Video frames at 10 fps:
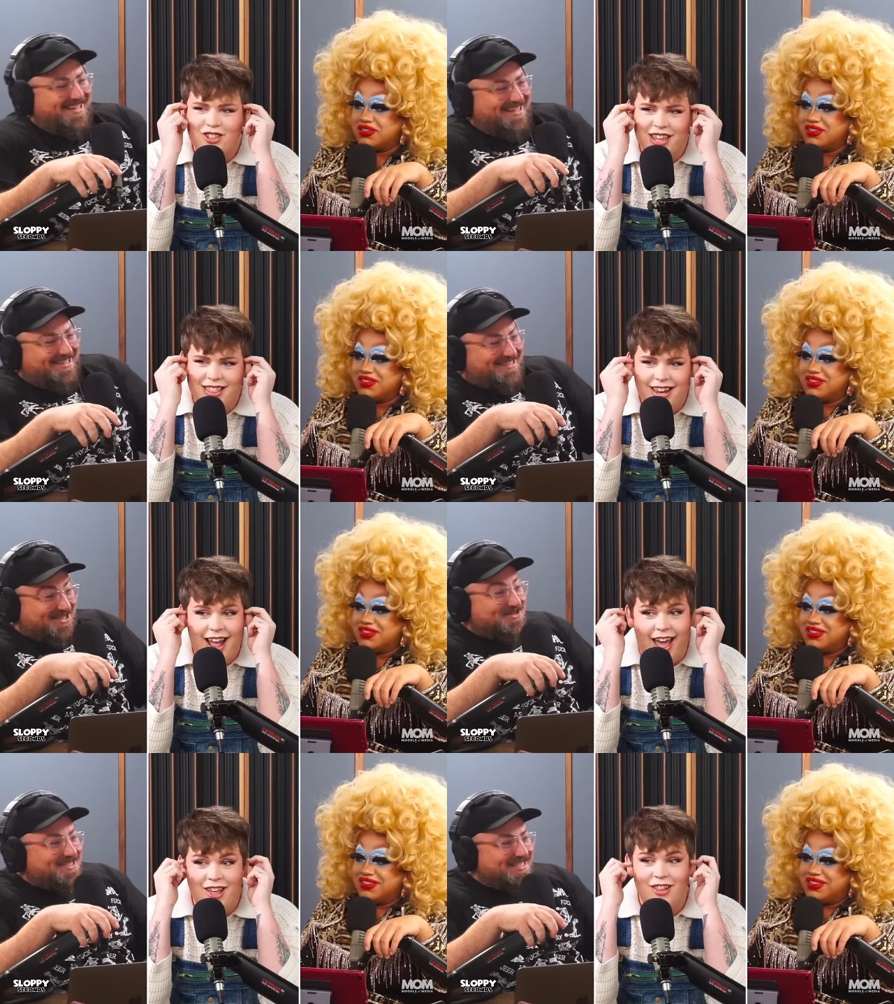Speaker 1: she's an.
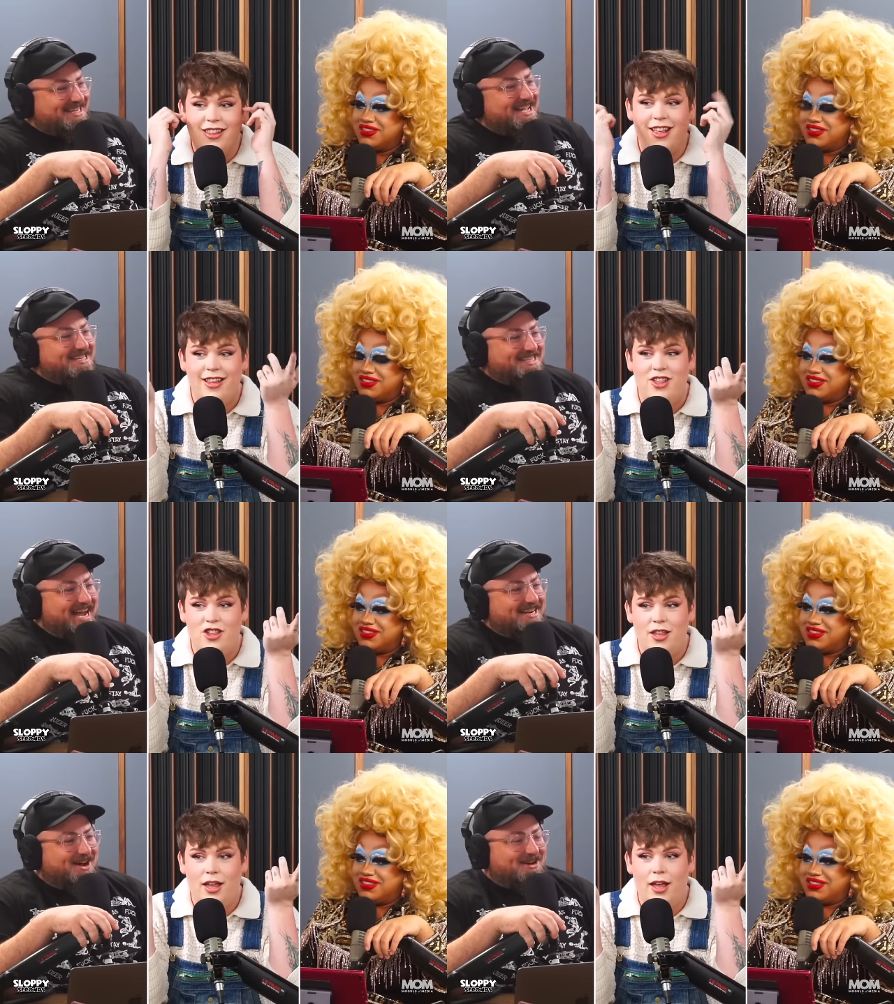I-
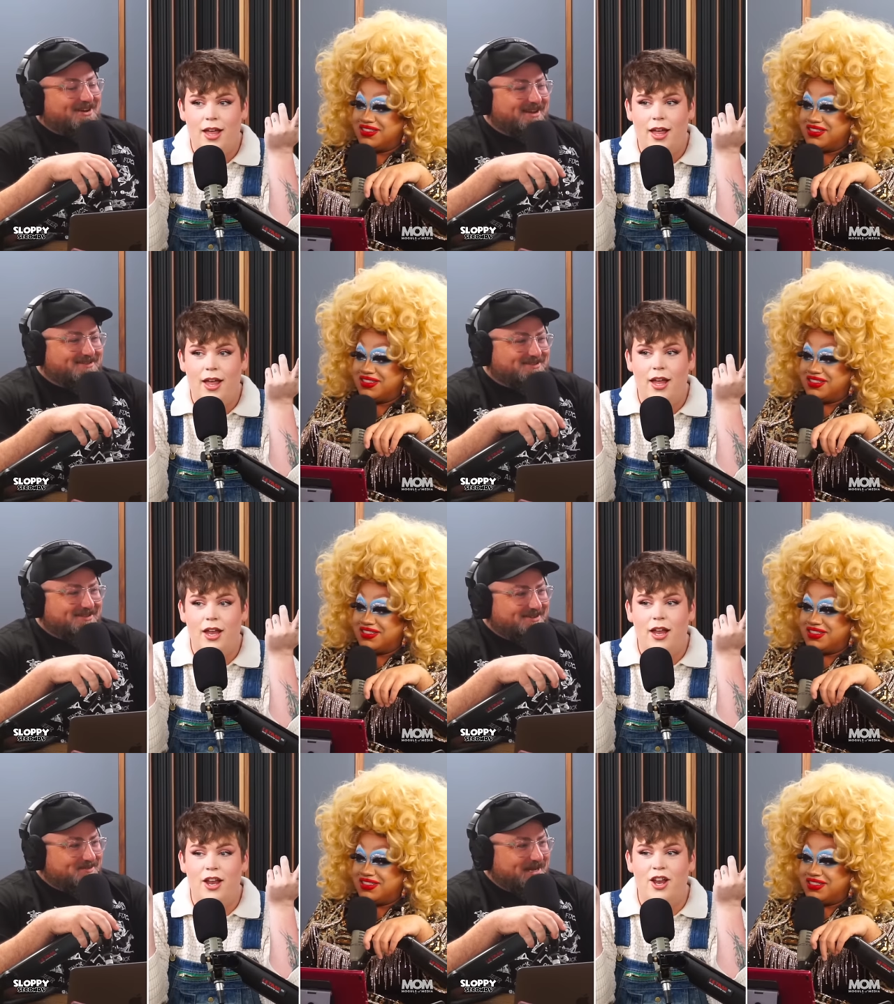sign autographs
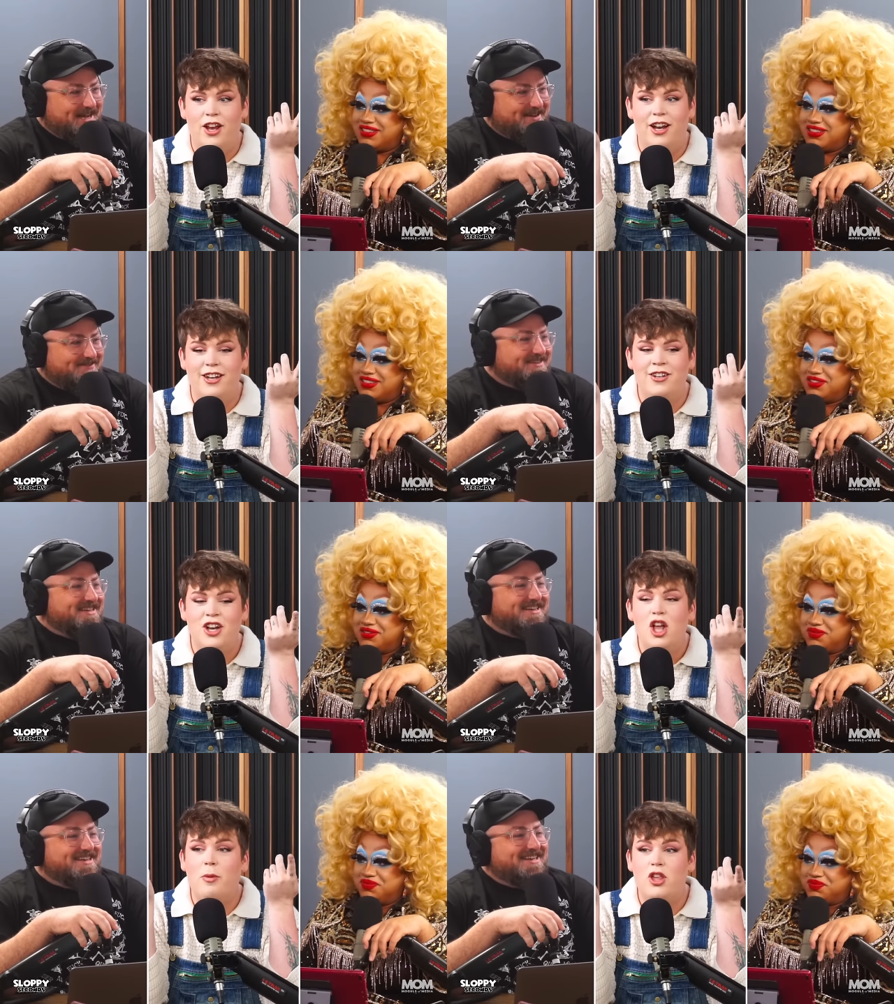on her behalf.
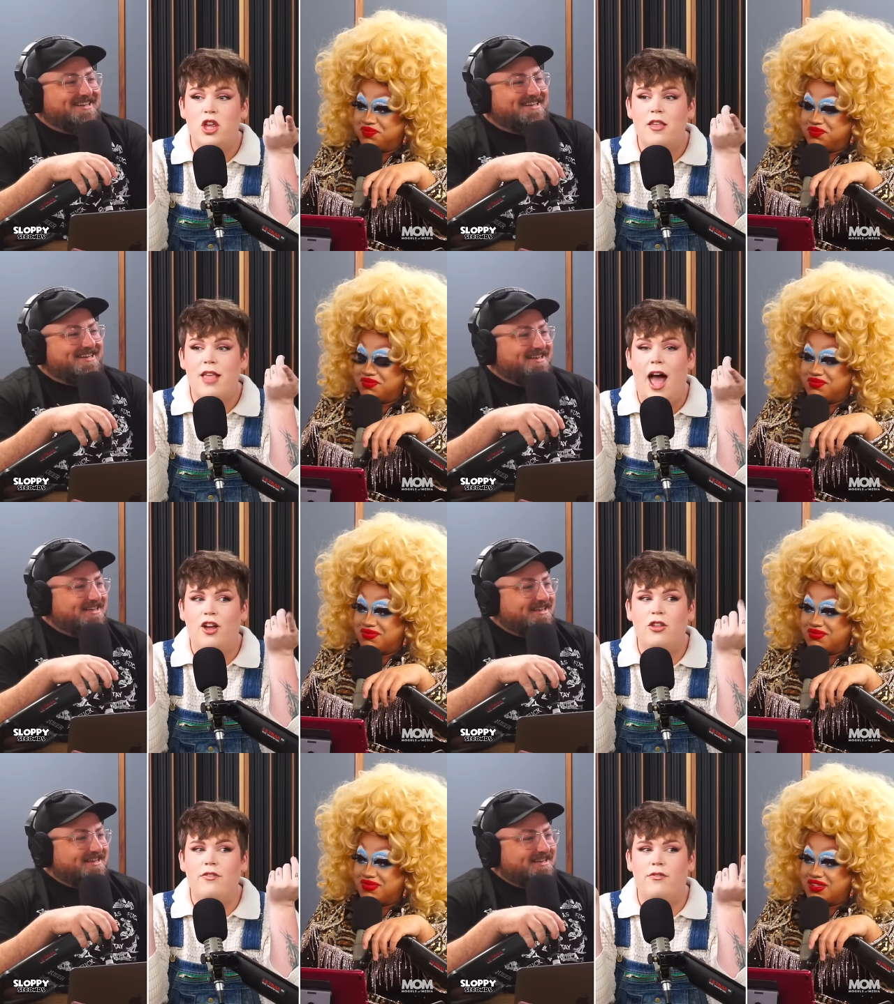No, but she's
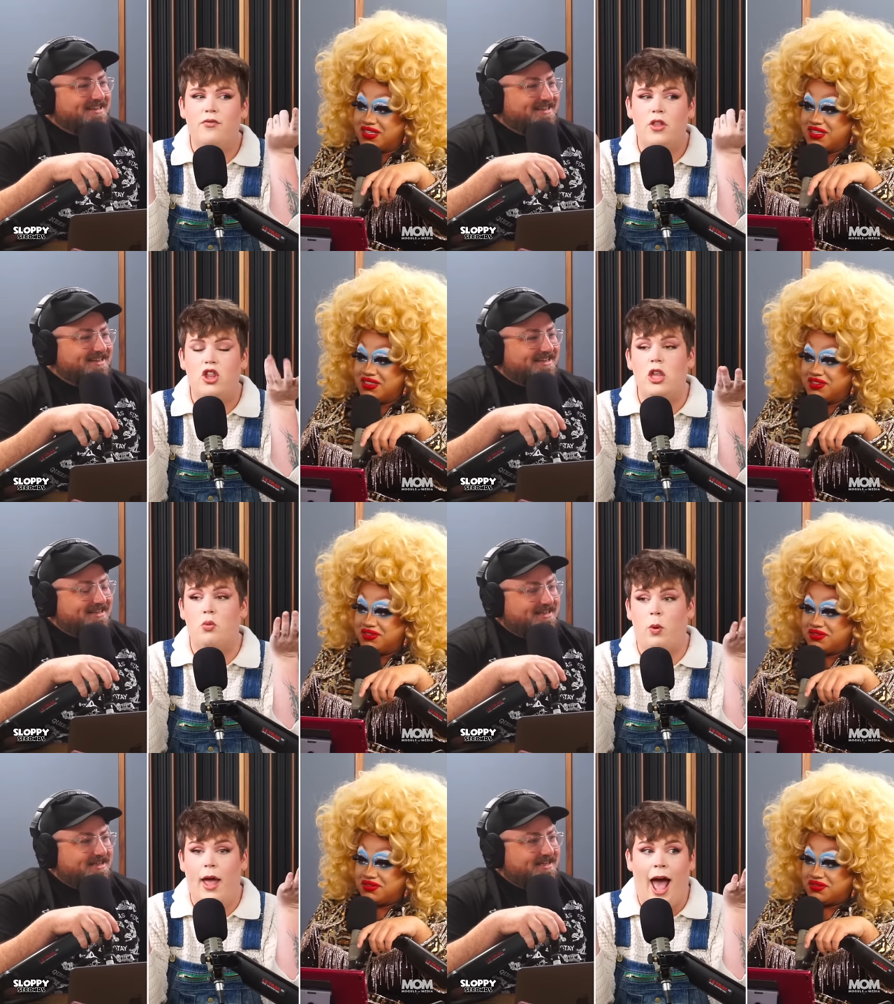actually like
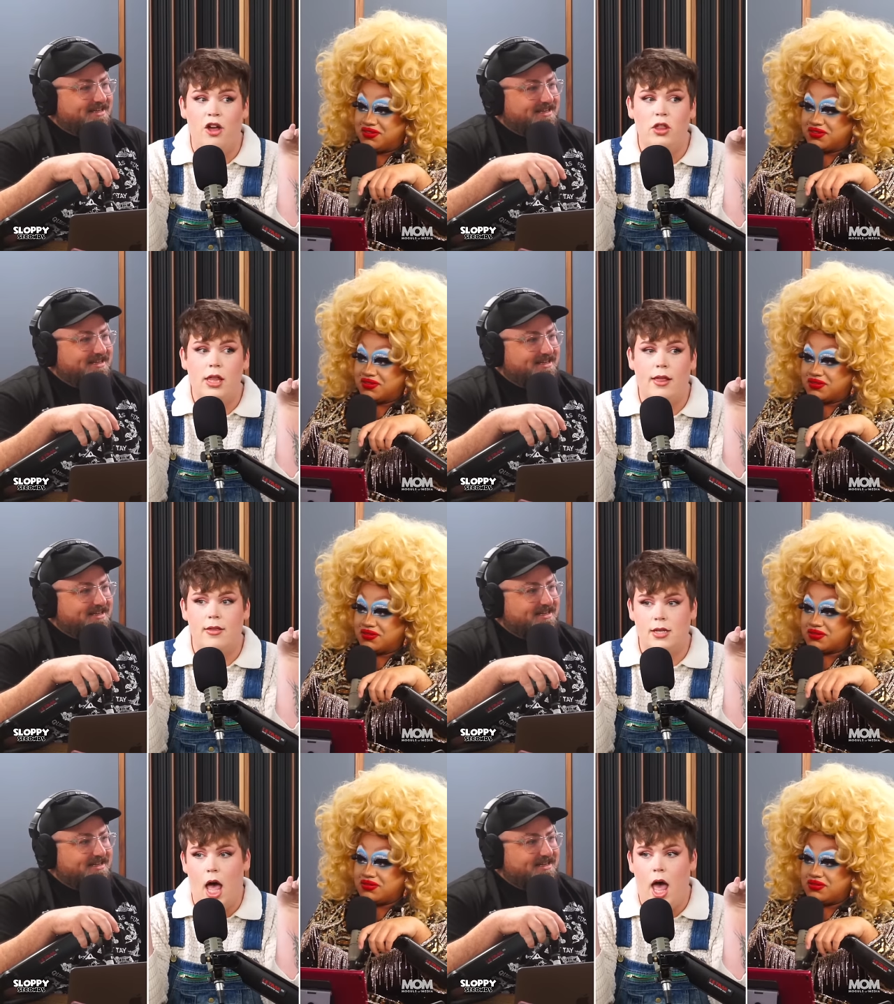she's actually like
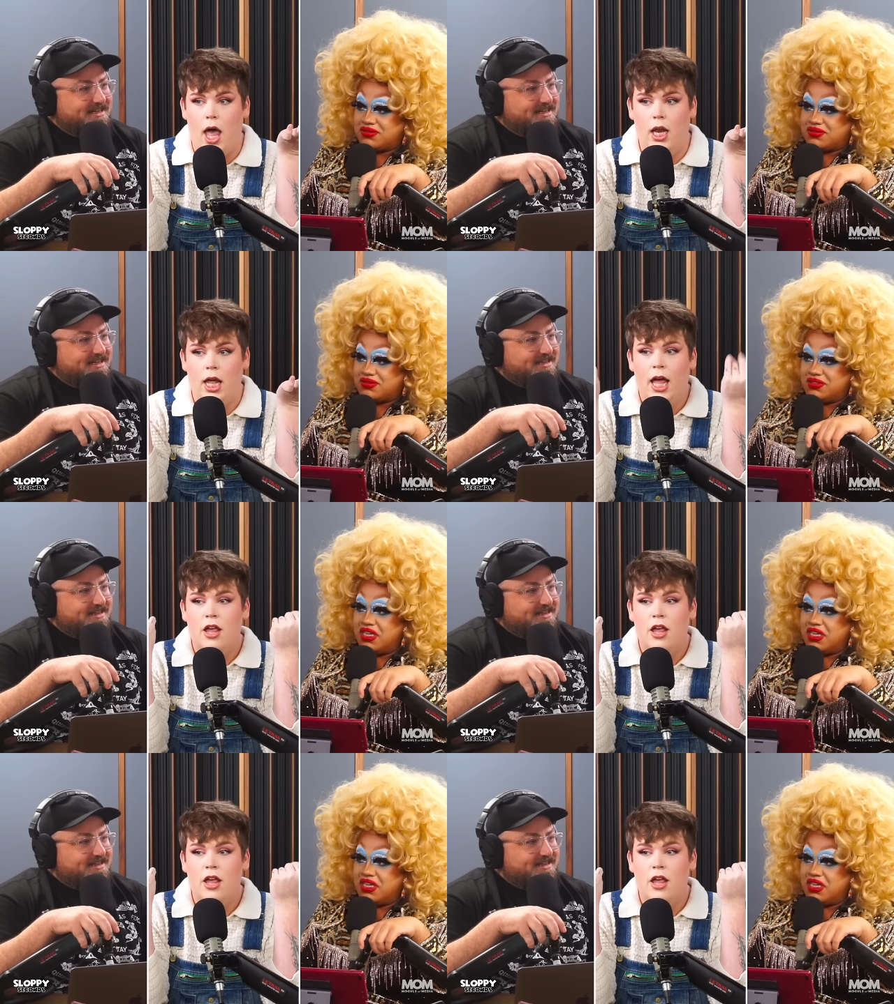stunned.